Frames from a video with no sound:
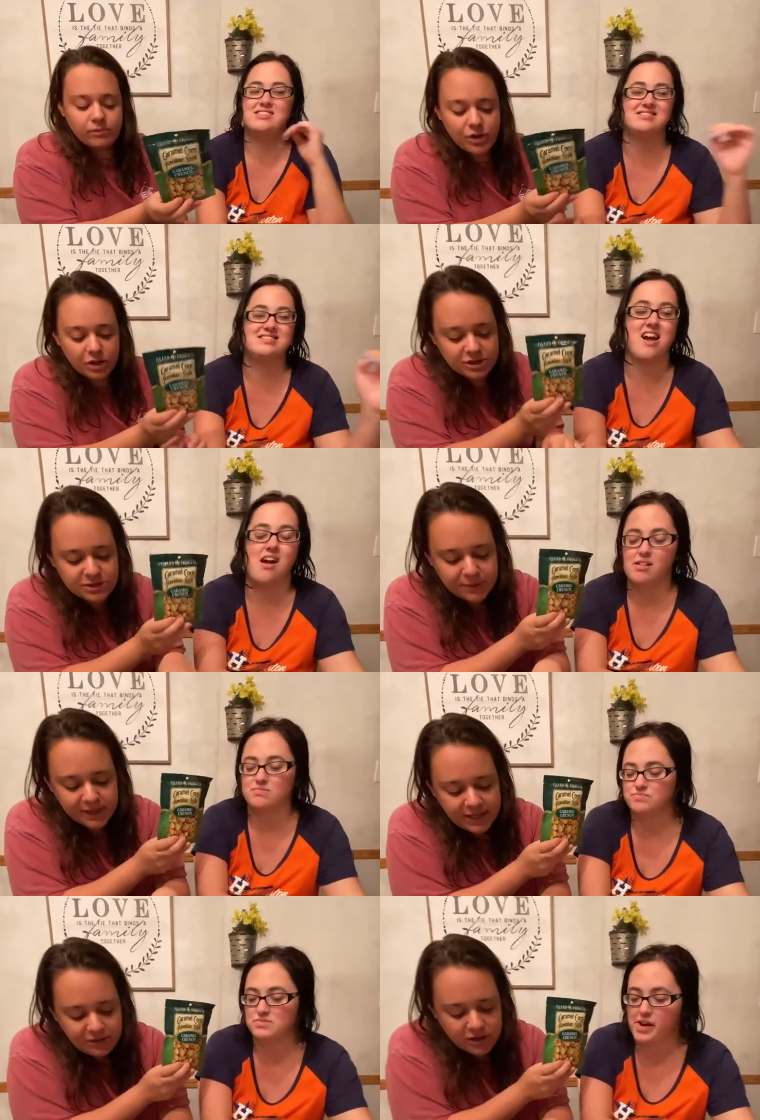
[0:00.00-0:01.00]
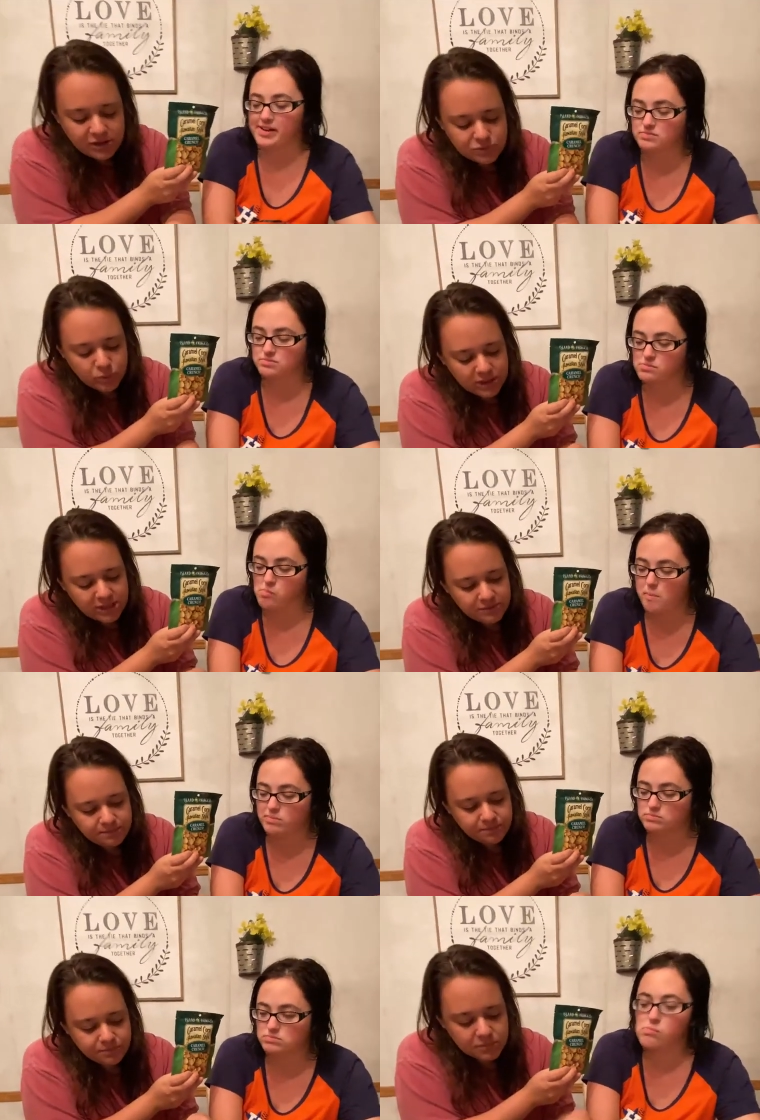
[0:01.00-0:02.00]
Speaker 1: No, there's plenty. Look, there's one,
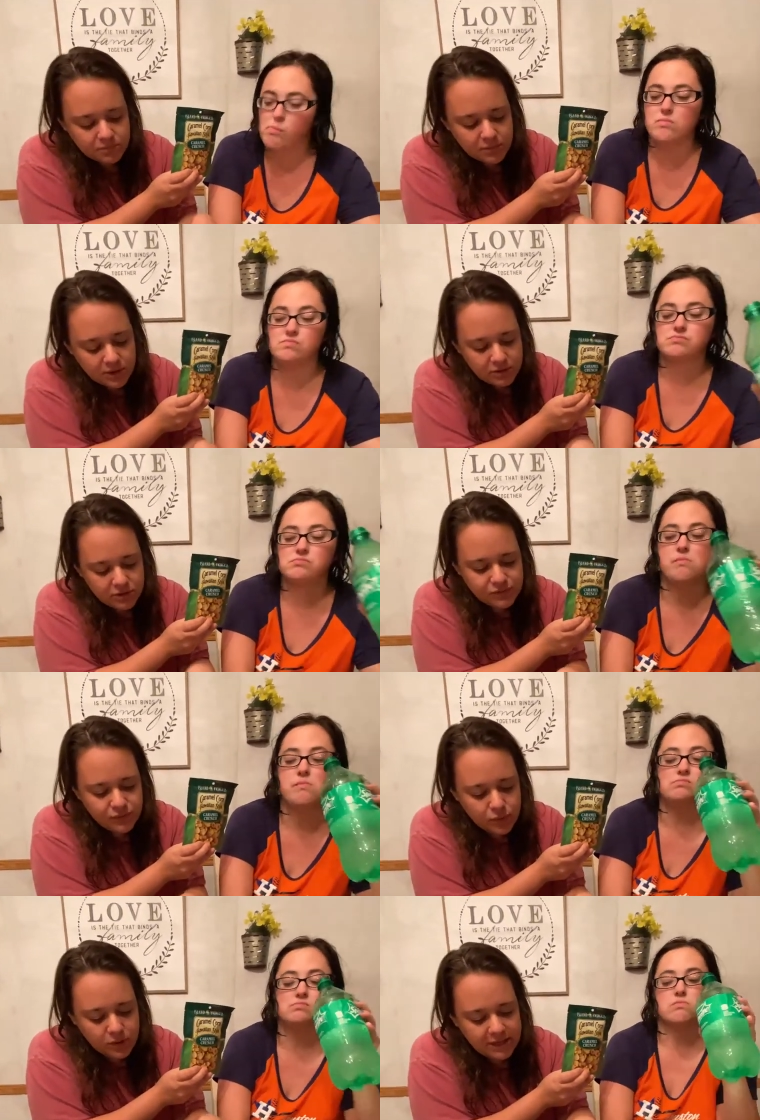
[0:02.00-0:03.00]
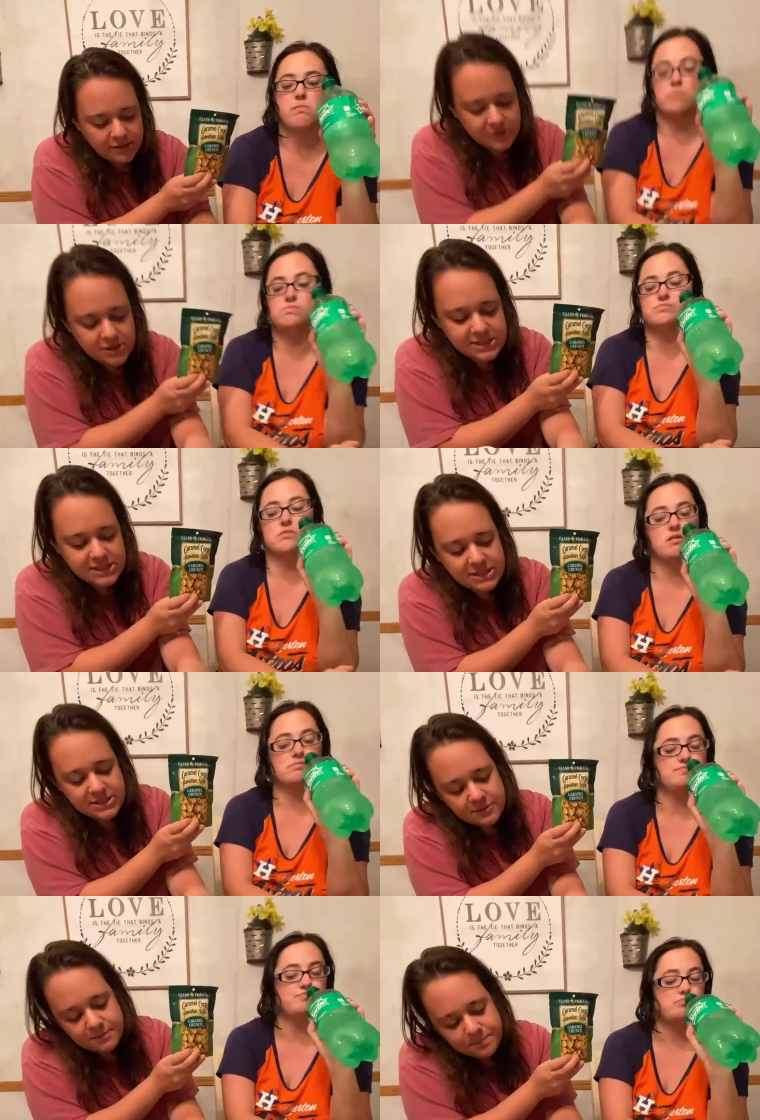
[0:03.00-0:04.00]
there's four, and then there's
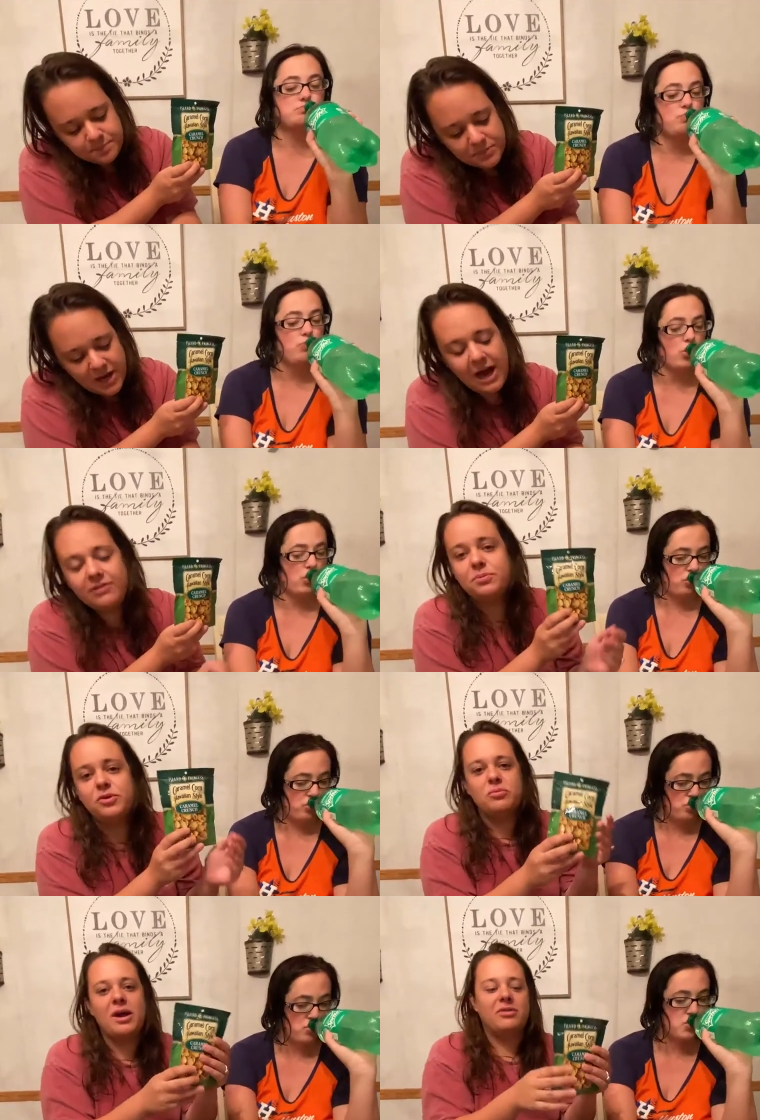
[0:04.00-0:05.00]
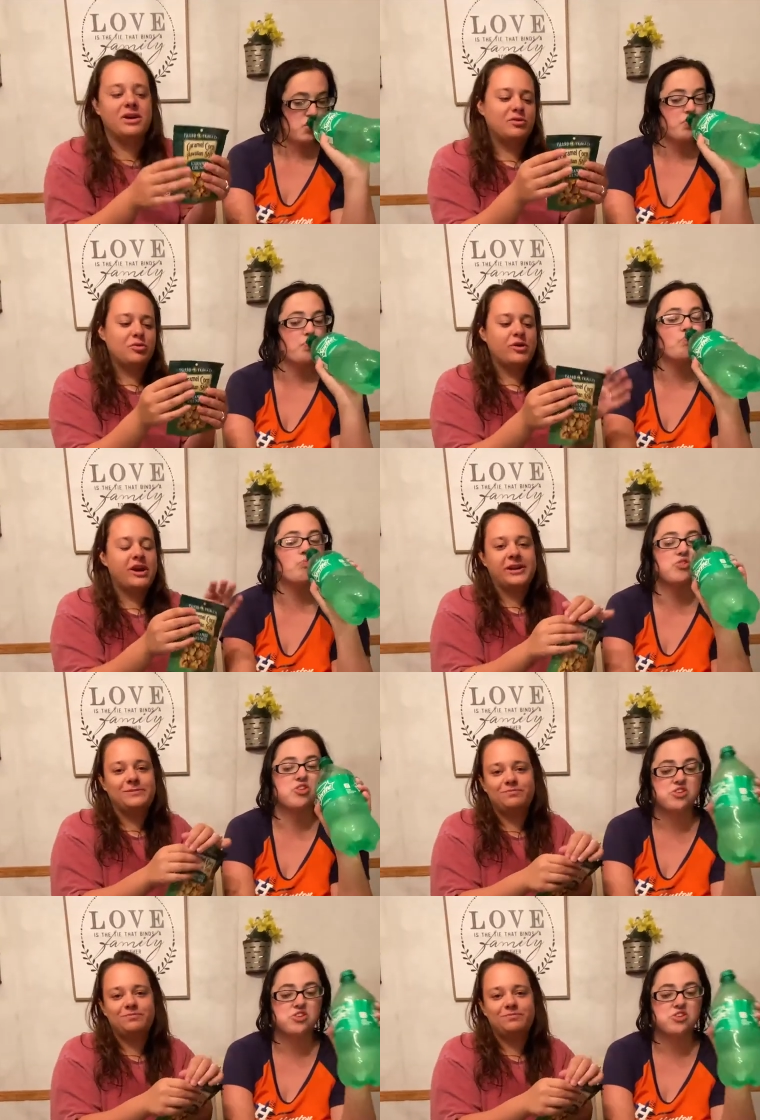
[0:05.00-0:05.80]
these. I had to pull them out whenever I'm running.